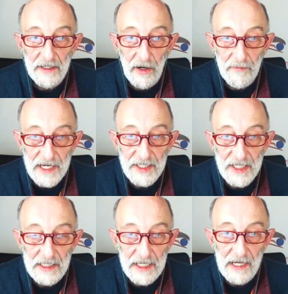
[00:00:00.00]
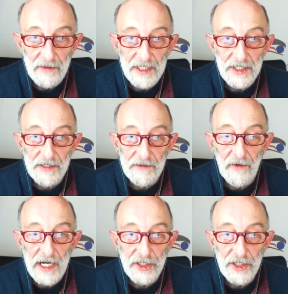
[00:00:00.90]
are basically now
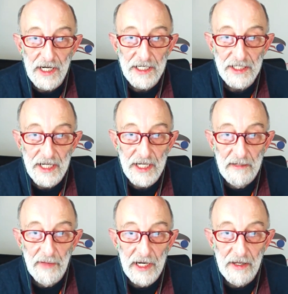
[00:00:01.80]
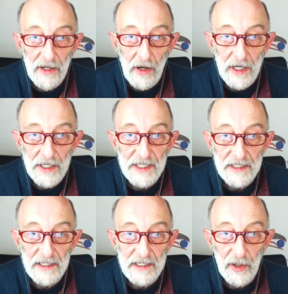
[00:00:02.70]
disenfranchised by the loss
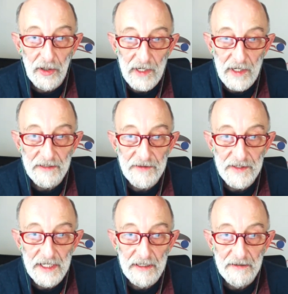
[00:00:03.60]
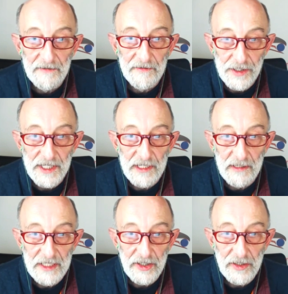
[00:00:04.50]
that the progressives forced them
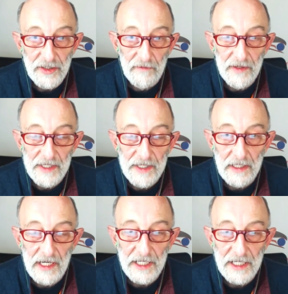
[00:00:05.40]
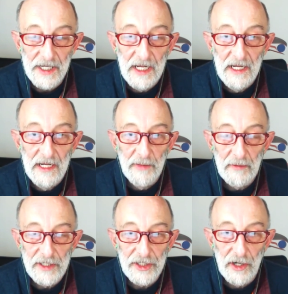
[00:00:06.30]
into over this election. But
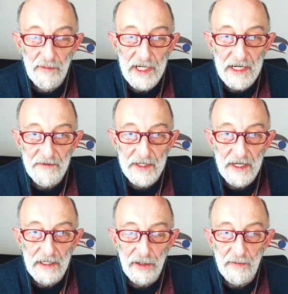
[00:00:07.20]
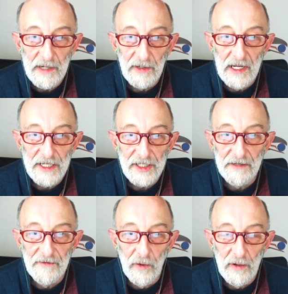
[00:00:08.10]
we show many of the younger people
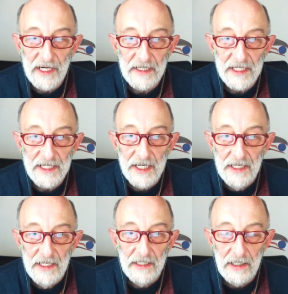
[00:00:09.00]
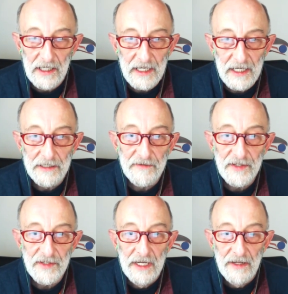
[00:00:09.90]
actually forming these
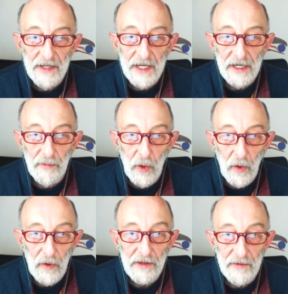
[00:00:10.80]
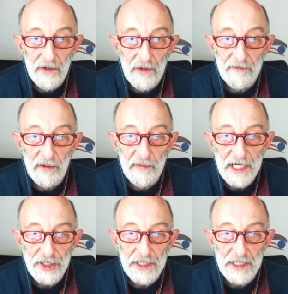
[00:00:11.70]
collectives that are pouring through
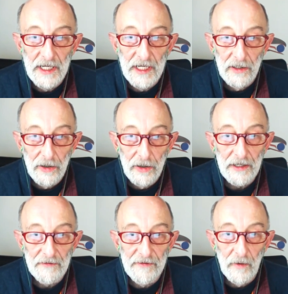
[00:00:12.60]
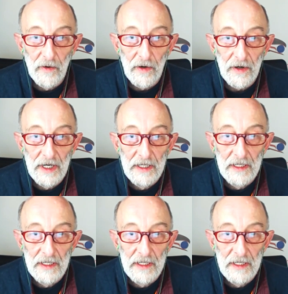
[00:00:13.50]
information, looking for